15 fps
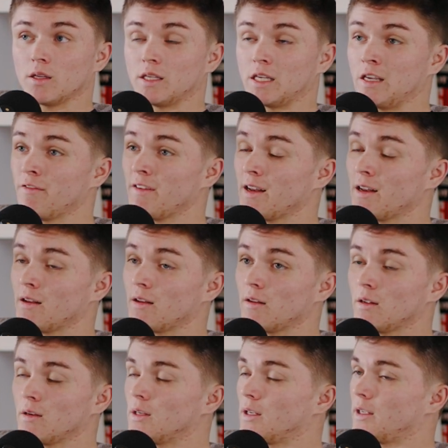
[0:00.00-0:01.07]
even
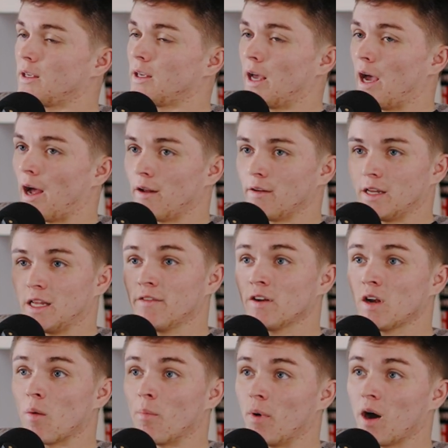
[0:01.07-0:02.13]

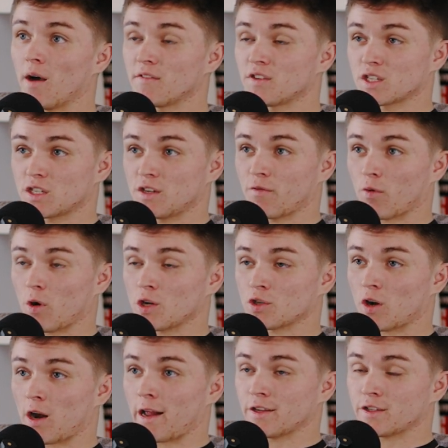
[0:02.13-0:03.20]
above
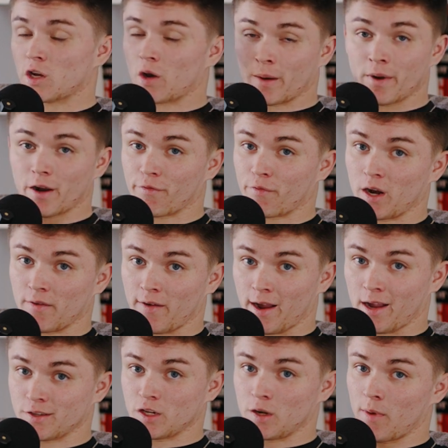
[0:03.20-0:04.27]
6400 ISO, I'm not afraid of
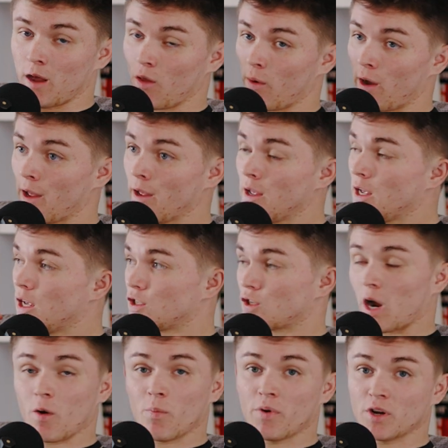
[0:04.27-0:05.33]
ISO, by the way. So
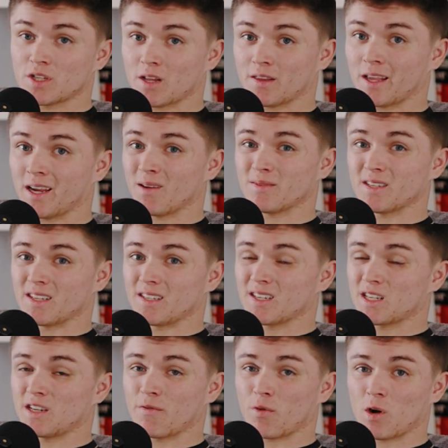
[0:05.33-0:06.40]
I would push that thing up to
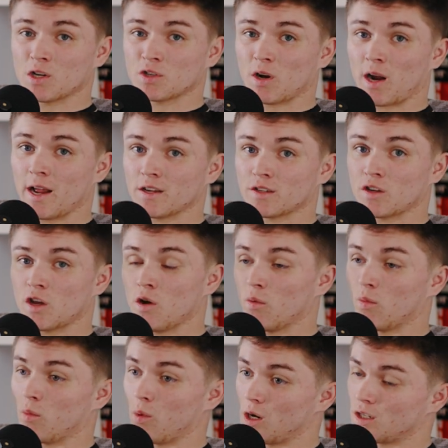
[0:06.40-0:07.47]
6400
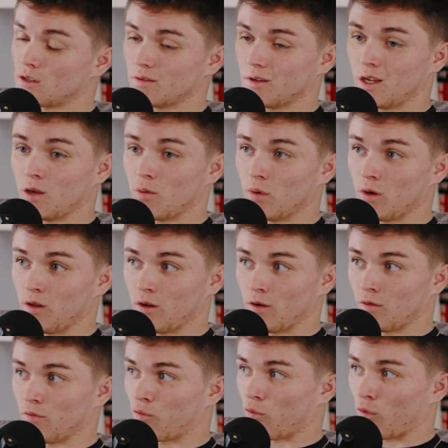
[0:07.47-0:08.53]
ISO, which it would
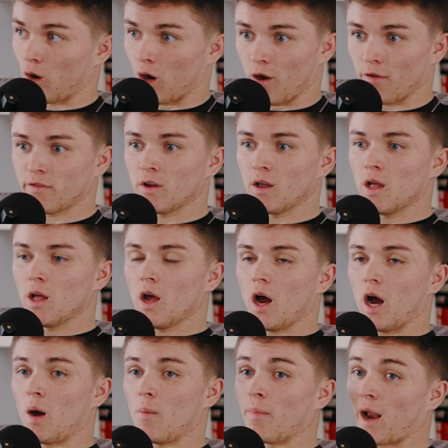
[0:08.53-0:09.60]
look rough.
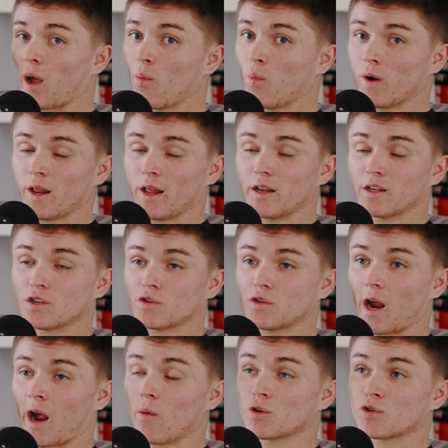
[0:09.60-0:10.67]
But I
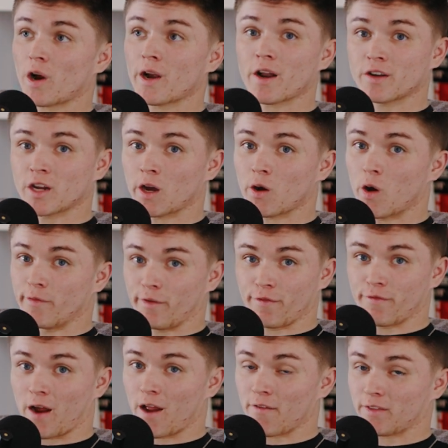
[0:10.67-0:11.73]
would try not to go over
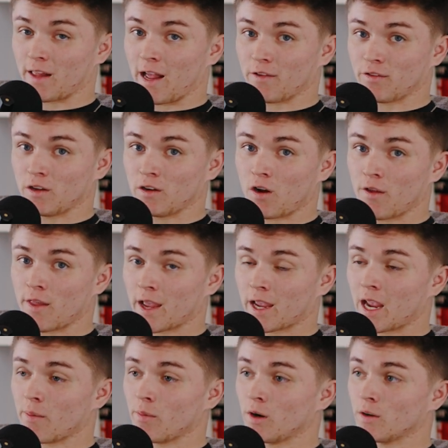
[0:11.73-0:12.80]
5,000 on that
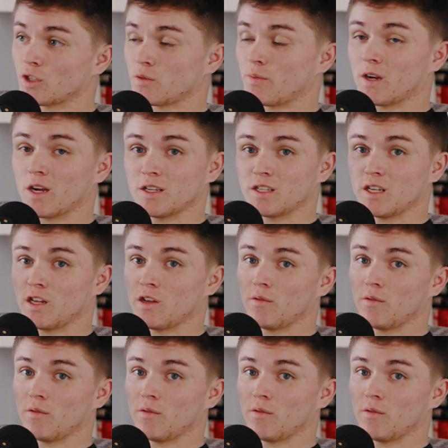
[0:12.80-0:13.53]
camera, just because